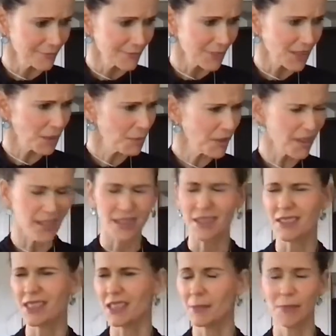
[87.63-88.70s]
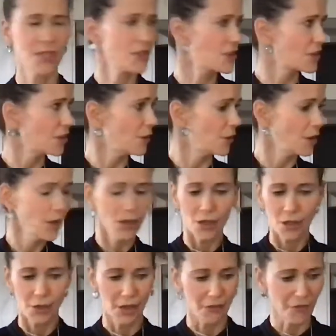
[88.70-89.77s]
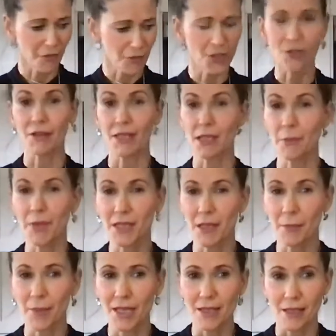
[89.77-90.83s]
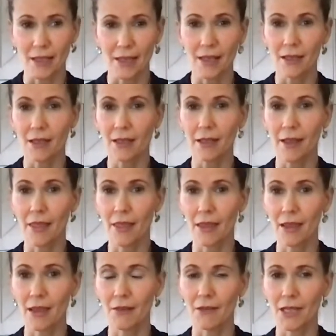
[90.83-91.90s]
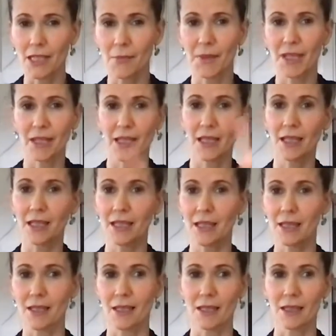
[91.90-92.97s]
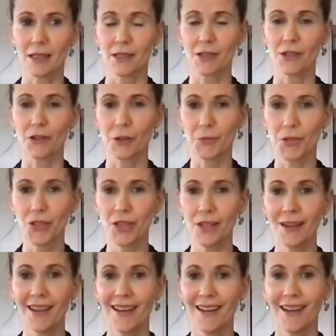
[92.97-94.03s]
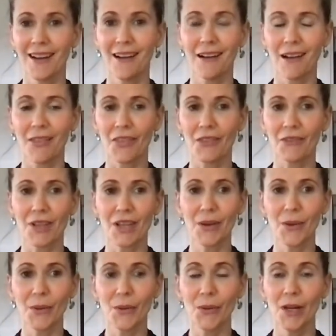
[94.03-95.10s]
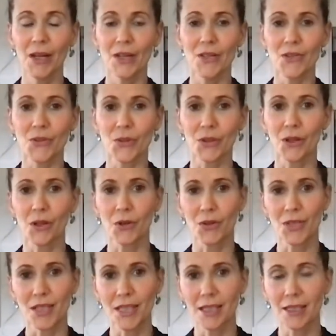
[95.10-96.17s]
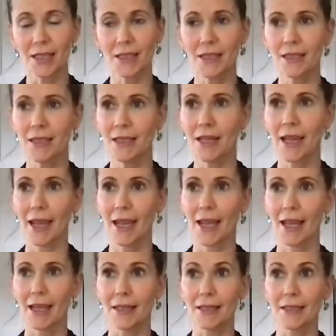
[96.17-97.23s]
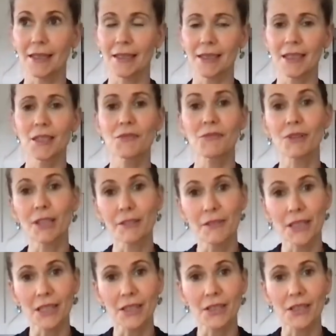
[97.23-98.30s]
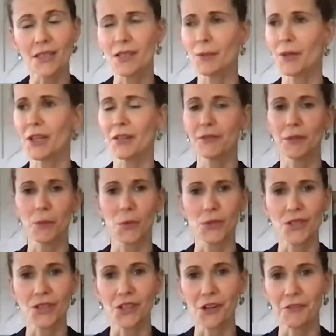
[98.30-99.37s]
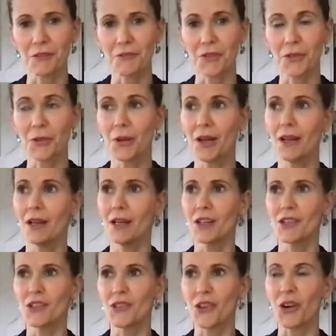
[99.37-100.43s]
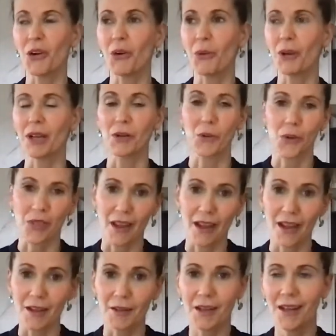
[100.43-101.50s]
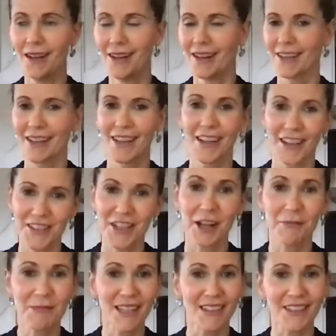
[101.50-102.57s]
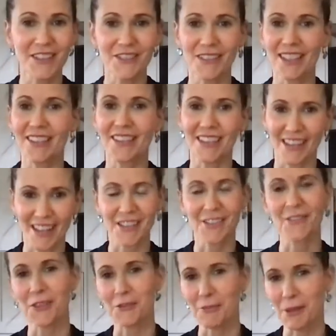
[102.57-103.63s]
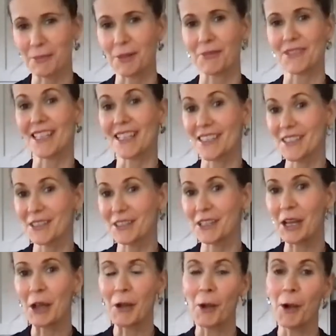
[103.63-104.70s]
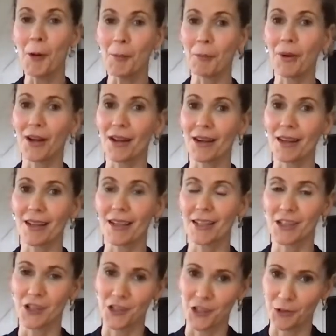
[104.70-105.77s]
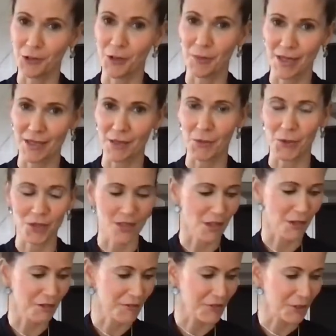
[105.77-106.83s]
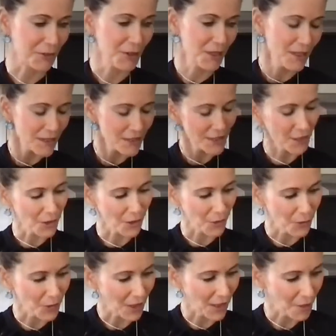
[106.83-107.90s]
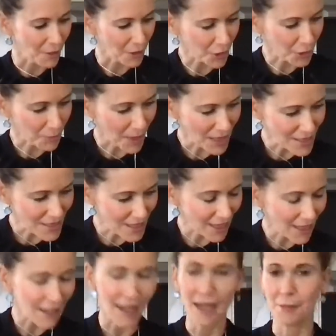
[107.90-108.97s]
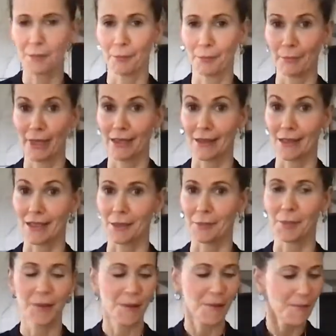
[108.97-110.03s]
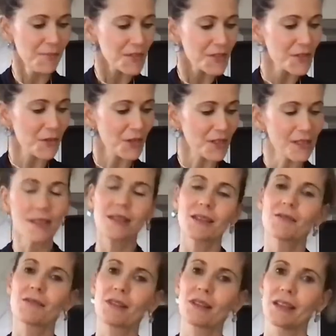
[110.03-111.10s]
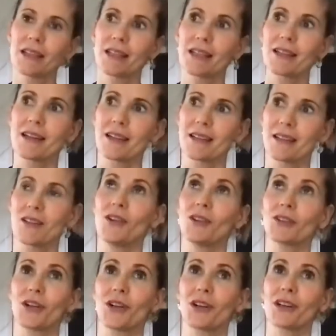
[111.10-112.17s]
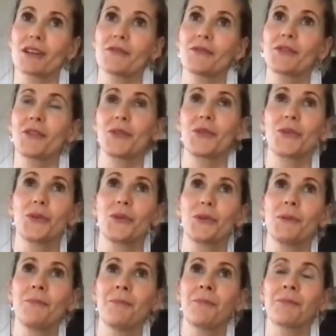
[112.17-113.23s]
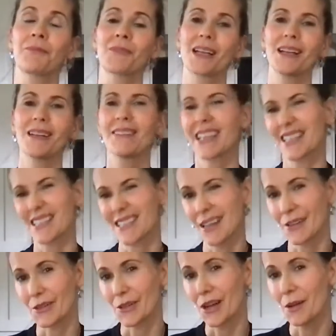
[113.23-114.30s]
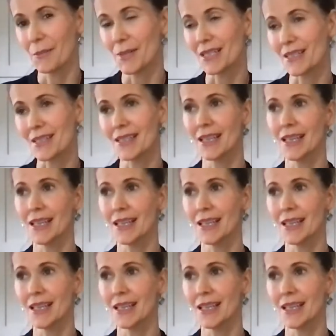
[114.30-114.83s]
couple of things I was going to mention. Oh, okay. First, the recipe's on my site. The recipe link is in the description on the video, so you can go see it. And it's really, really good. Someone gave it a 1-star review, so ignore that because I'm telling you it's really good, and lots of other people have said it's good, but it just shows up as a 1-star review. So look past that and make the dip. So this is a really nice alternative to kind of like a standard hummus.